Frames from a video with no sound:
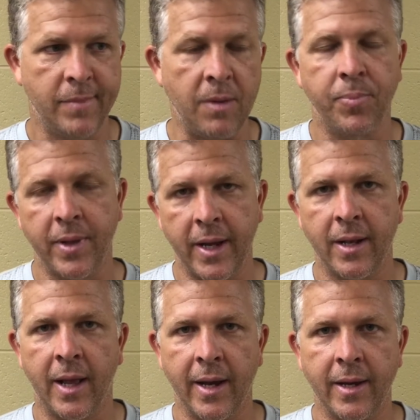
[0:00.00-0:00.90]
He
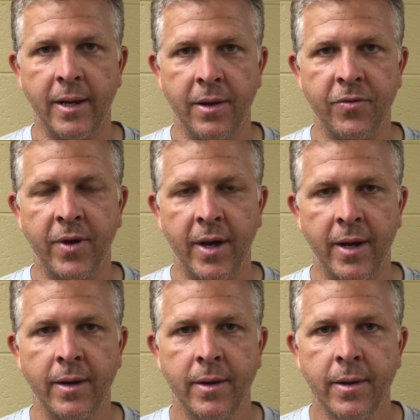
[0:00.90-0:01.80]
played like he is
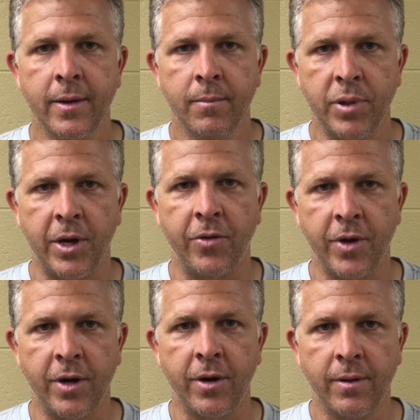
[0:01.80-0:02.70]
a player of the
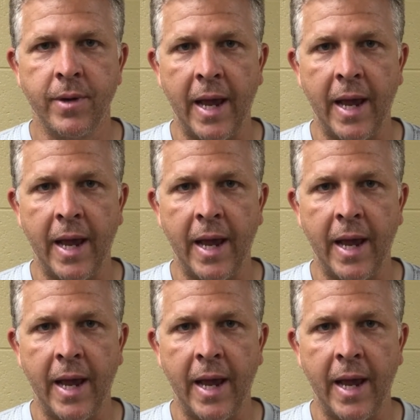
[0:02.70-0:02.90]
year